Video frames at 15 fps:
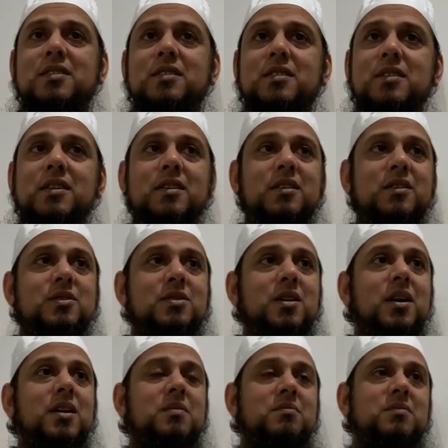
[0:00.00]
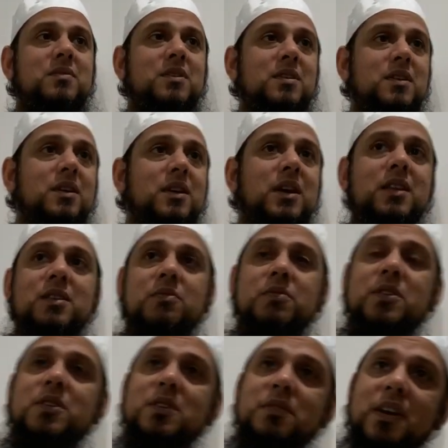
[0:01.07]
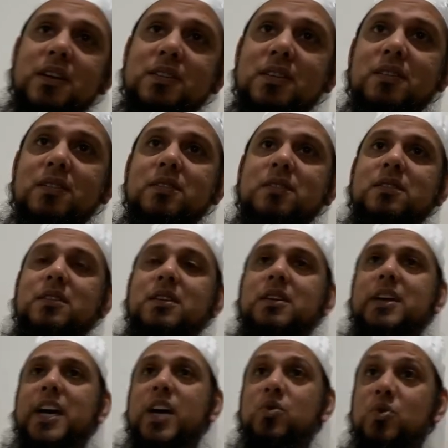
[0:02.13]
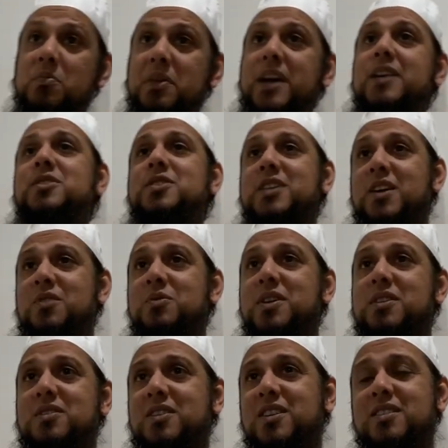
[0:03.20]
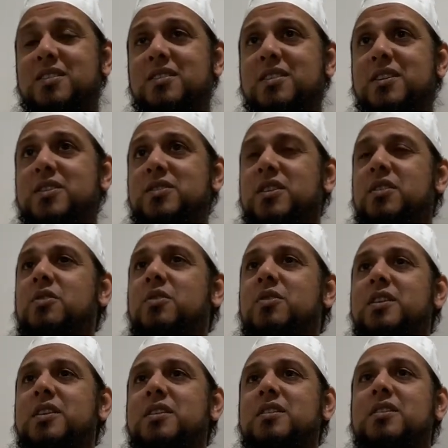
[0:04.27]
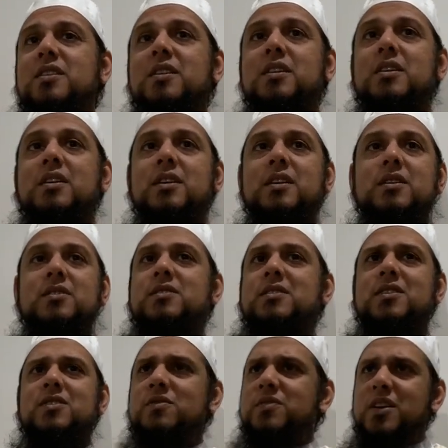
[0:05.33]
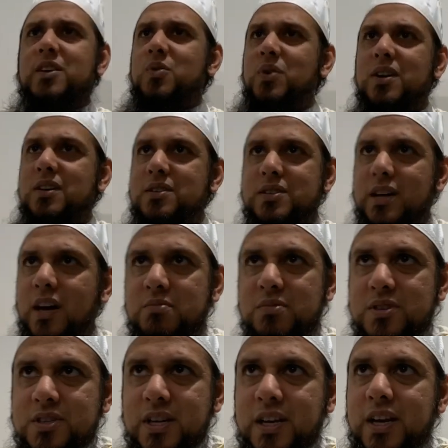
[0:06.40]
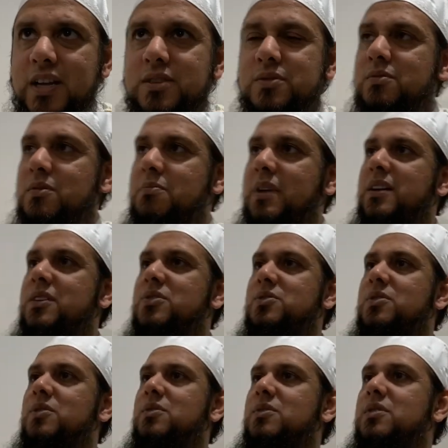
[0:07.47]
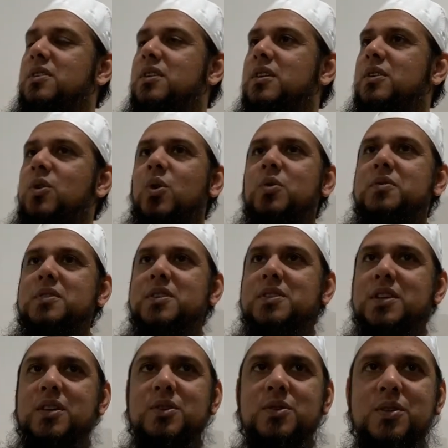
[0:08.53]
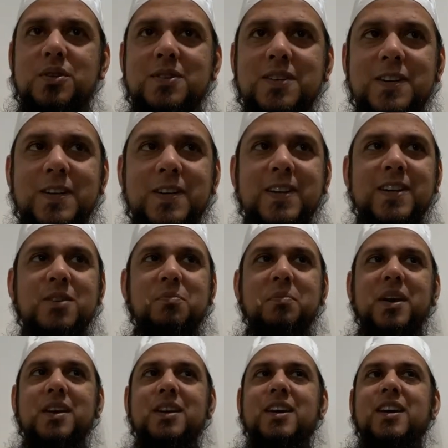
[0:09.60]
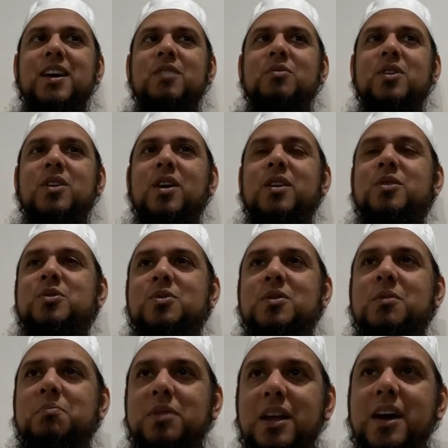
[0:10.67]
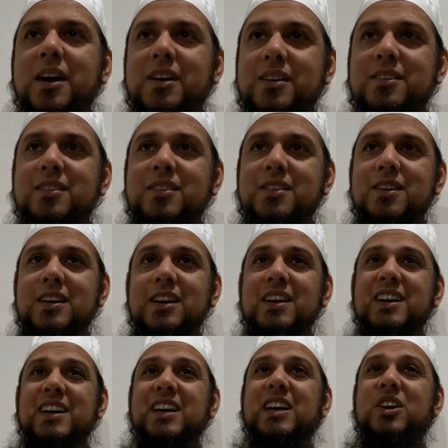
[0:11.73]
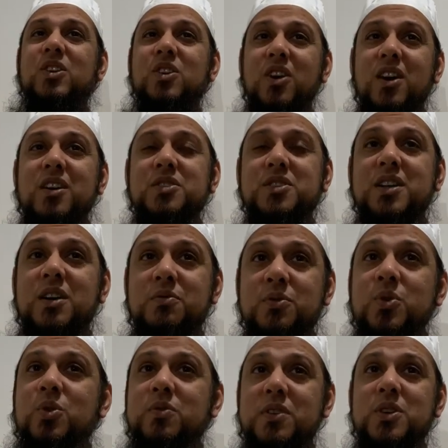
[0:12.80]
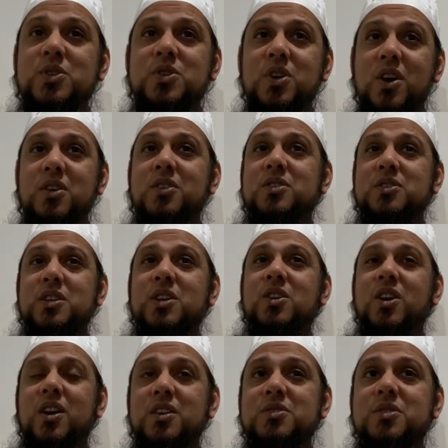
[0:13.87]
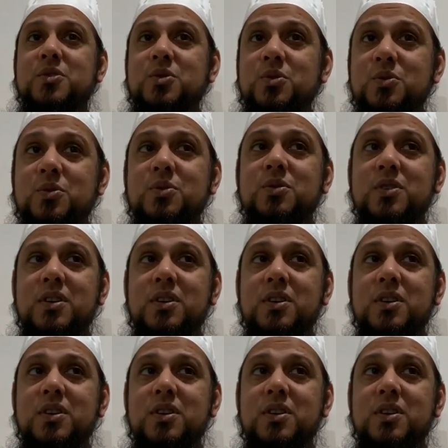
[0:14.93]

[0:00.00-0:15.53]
in his time in the field of Hadith and remains that way today. His authority is very well established and has remained so over the centuries. But in regards to the plague, he lost a few of his daughters. He lost 2